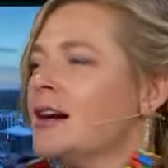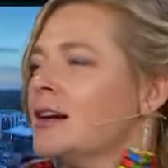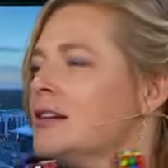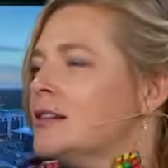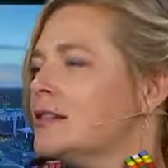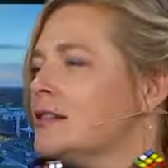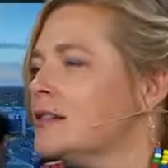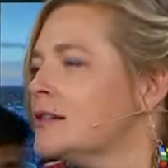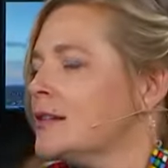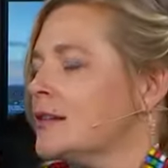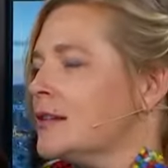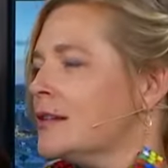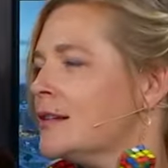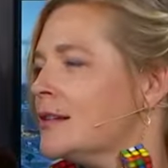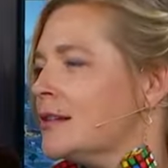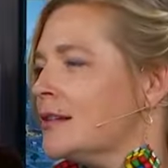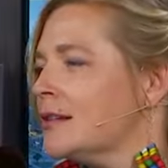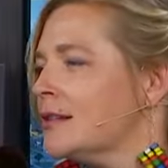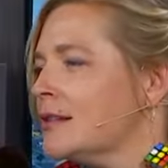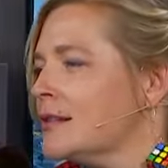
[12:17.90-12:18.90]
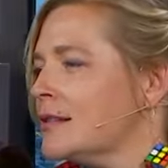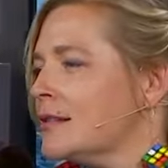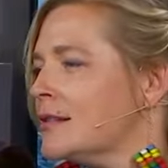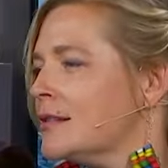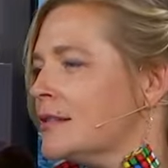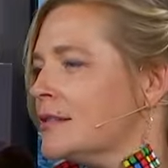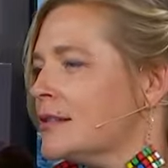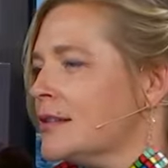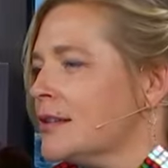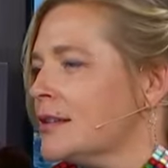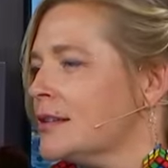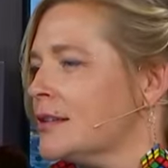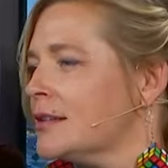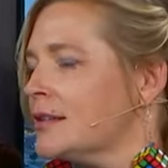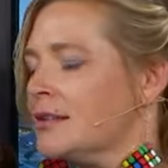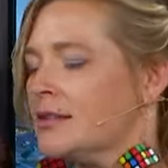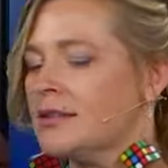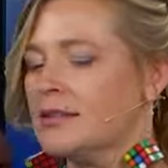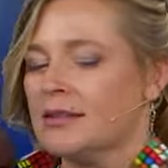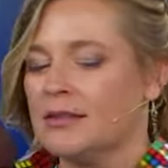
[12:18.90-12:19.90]

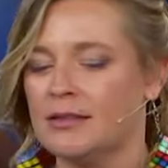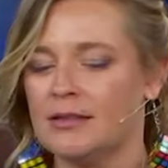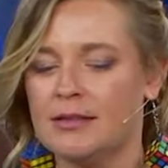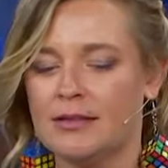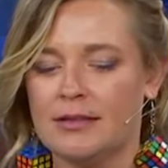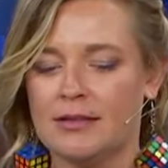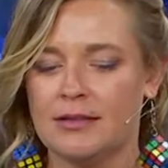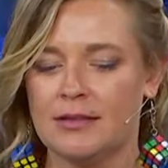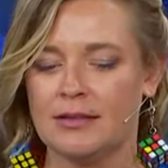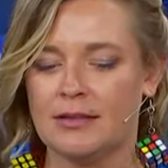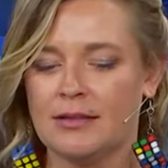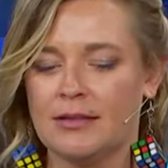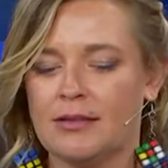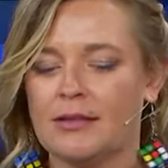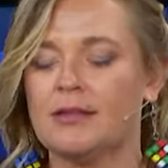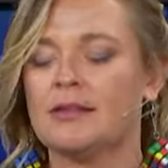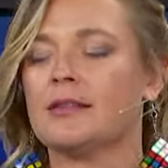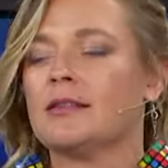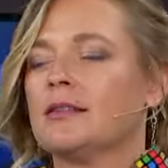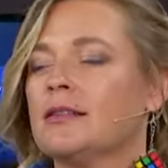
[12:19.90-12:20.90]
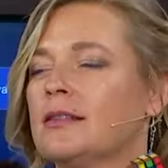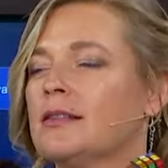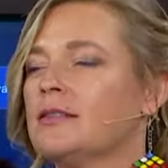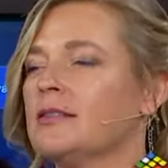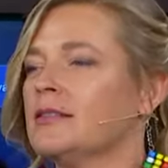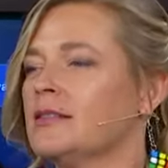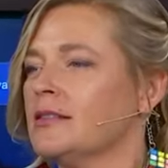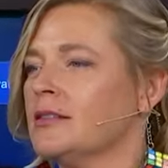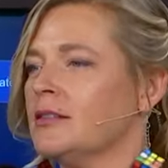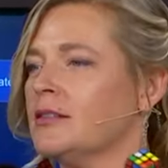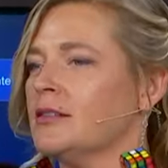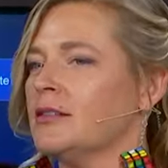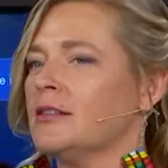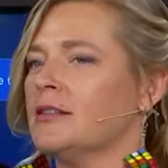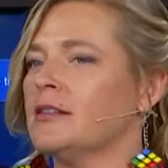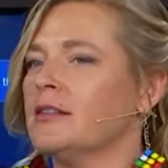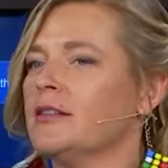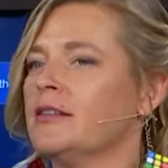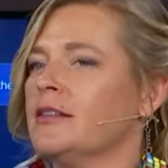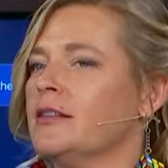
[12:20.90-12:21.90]

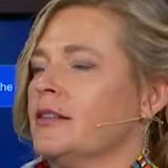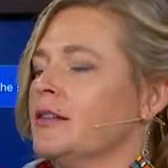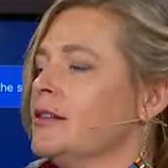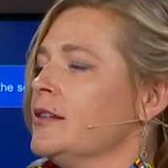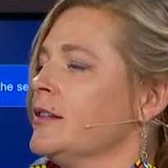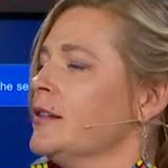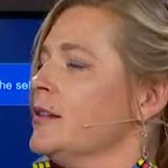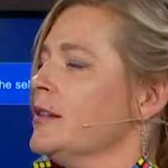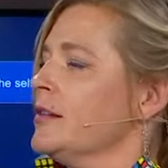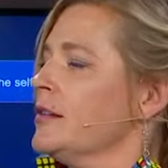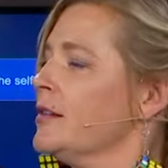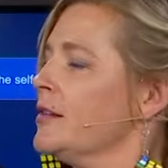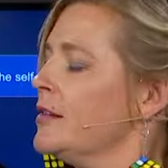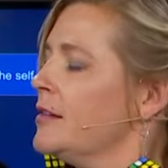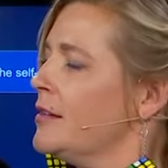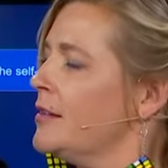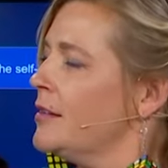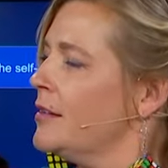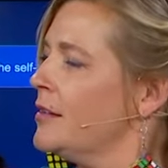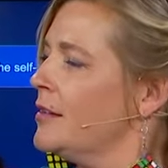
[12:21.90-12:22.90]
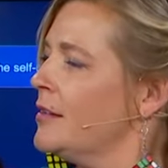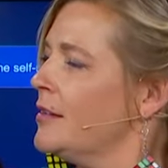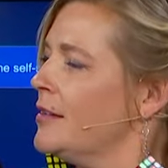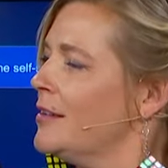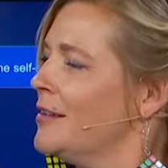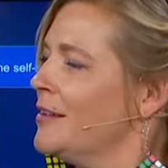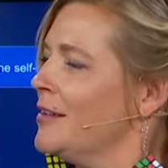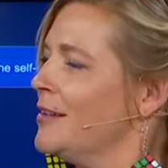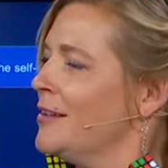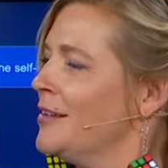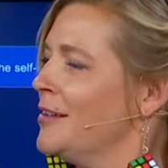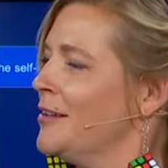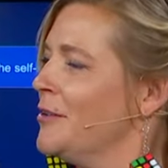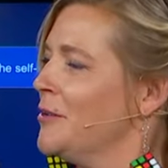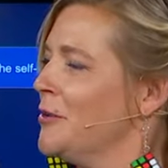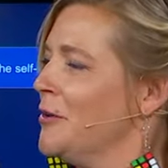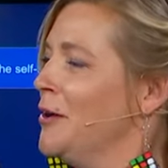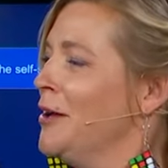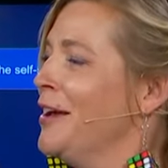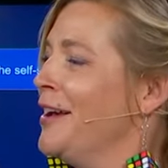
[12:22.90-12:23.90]

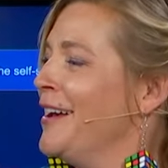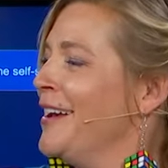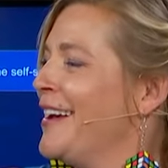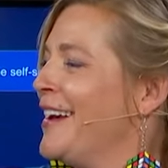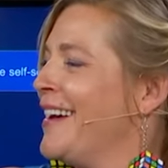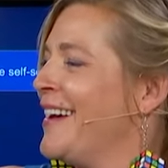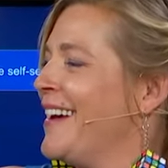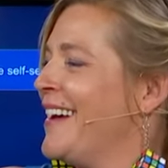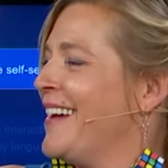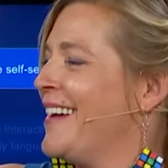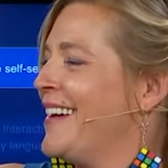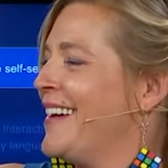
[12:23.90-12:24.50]
(not speaking)